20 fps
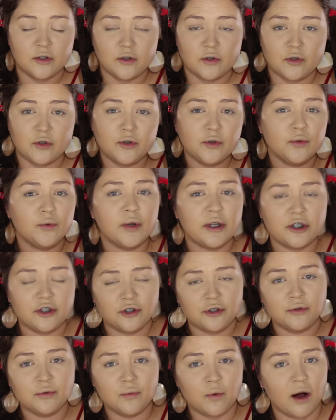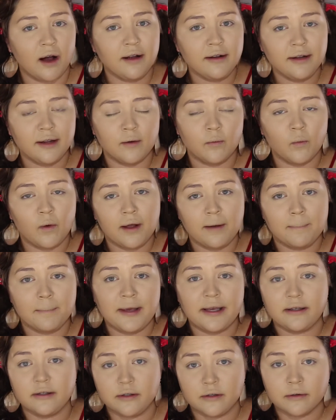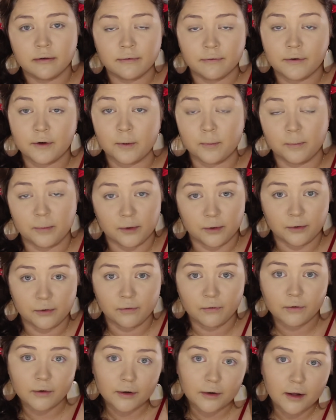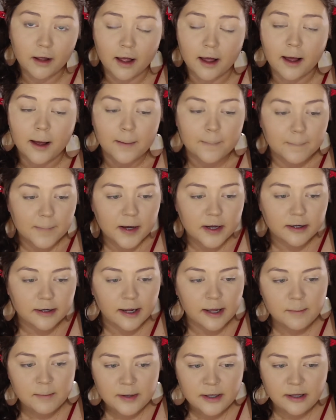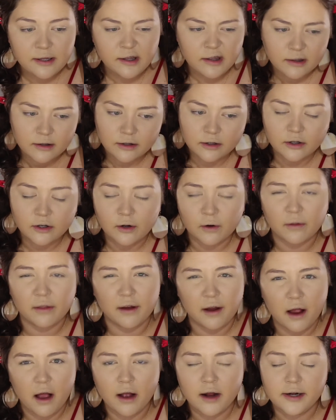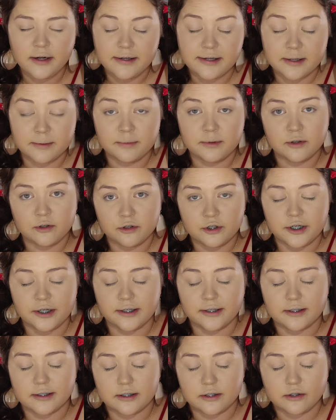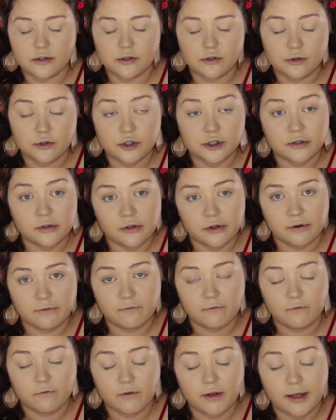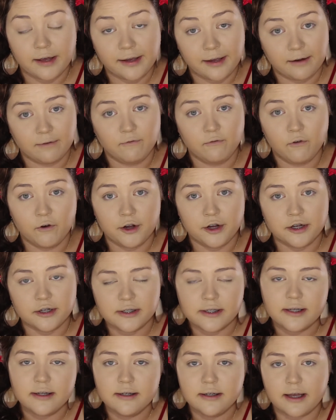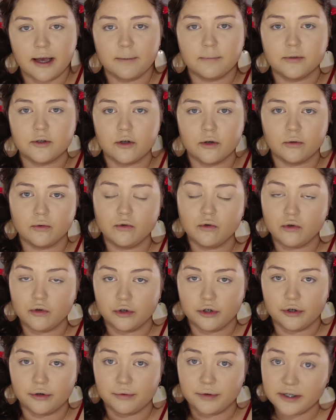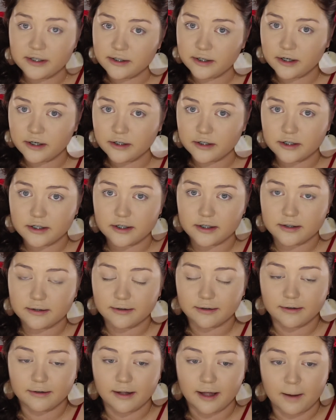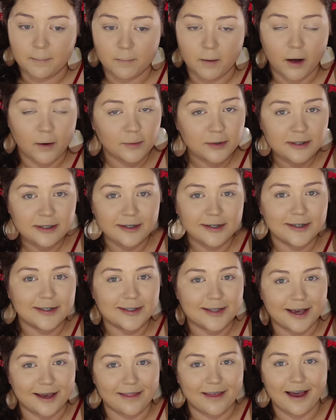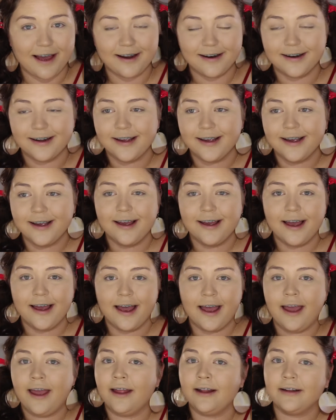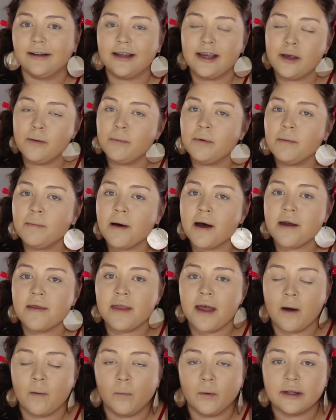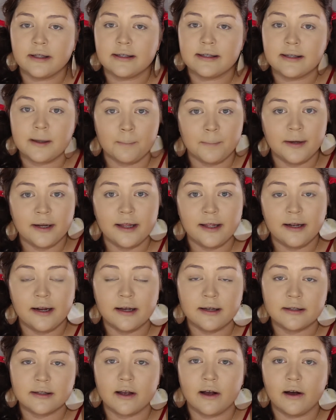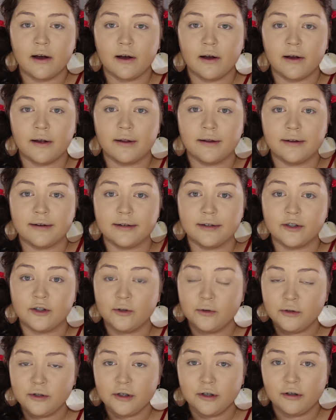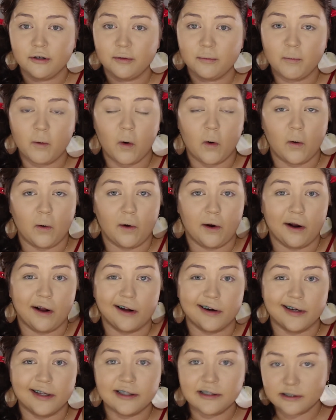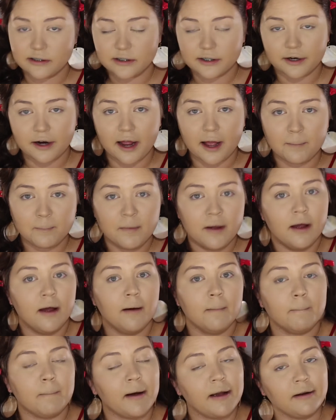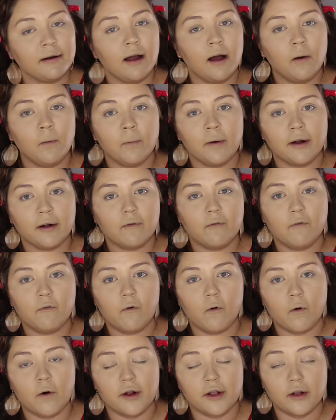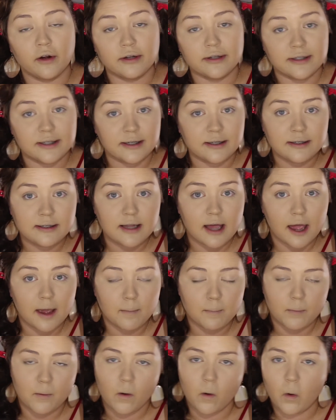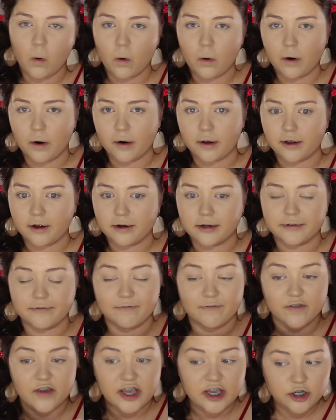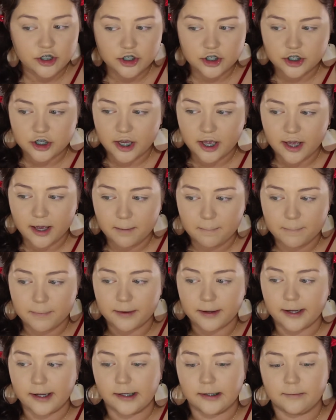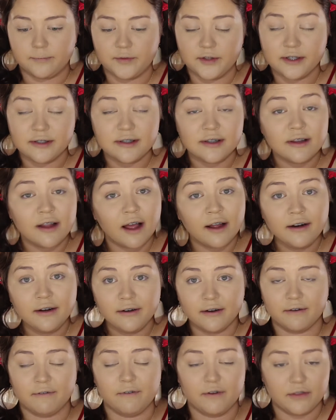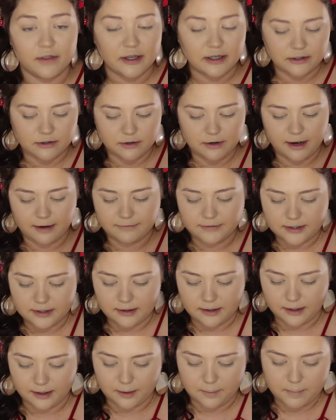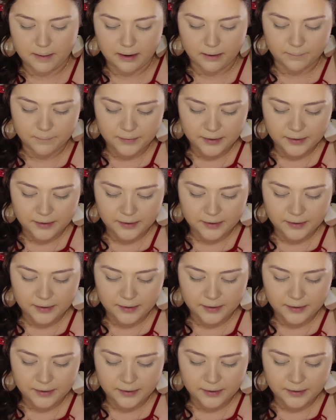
do what you want and what makes you feel beautiful. But I mean, you know, there are tips and tricks you should learn, again, for your skin type. So do your research. I'm always gonna say that. And keep in mind that what somebody does on YouTube or on Instagram might not work for your skin type or your face shape. There's a lot of different things you have to think about.